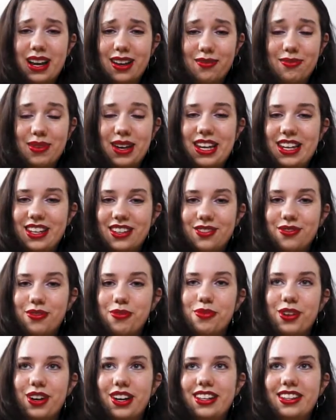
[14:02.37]
of my heel from
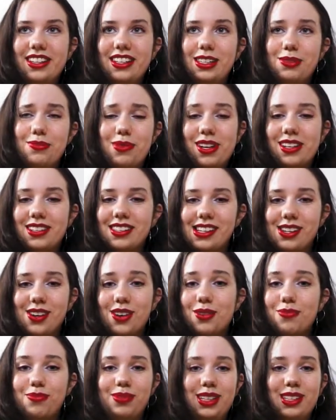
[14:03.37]
wearing these because I got
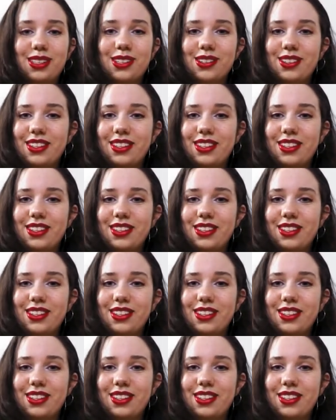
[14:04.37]
a blister